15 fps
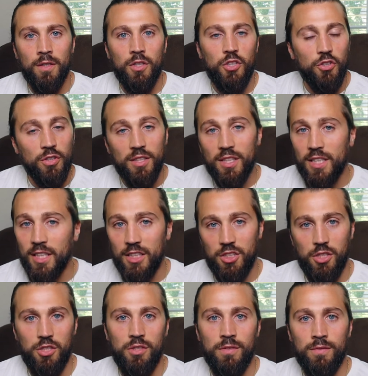You're in the
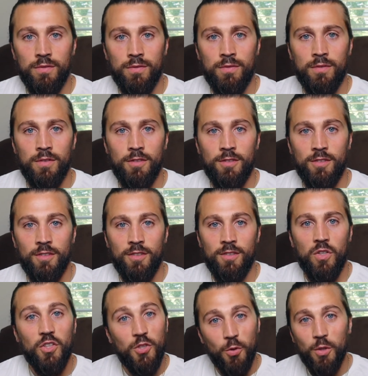kitchen.
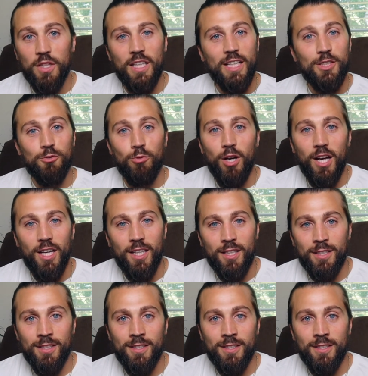You're doing things right.